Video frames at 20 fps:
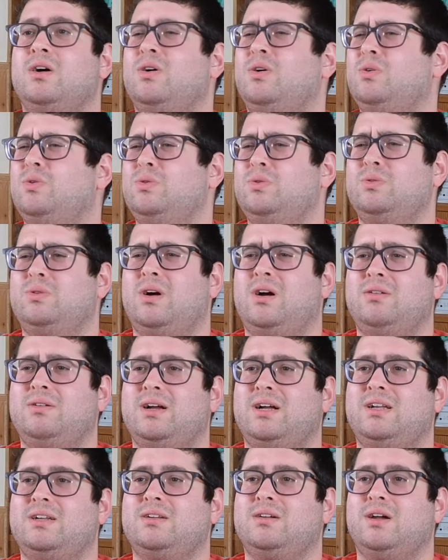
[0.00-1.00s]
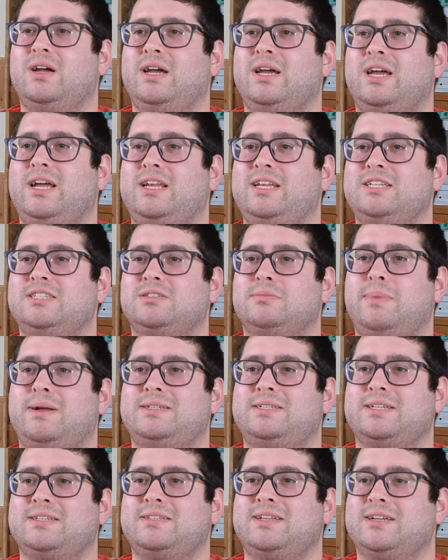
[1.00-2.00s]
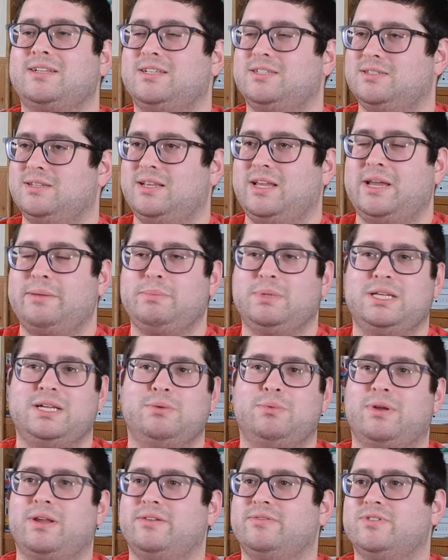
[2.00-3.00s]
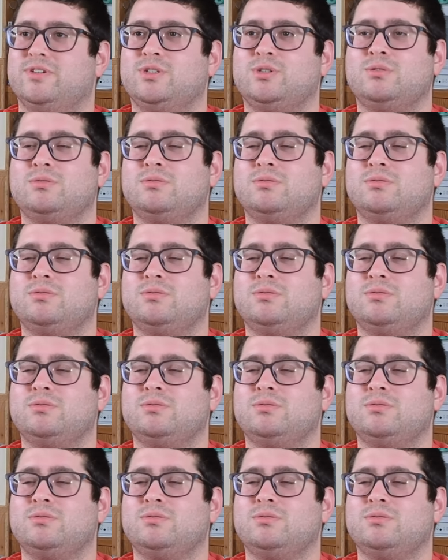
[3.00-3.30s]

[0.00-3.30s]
oh god. Uh, and he's about to take necklace, amulet, whatever.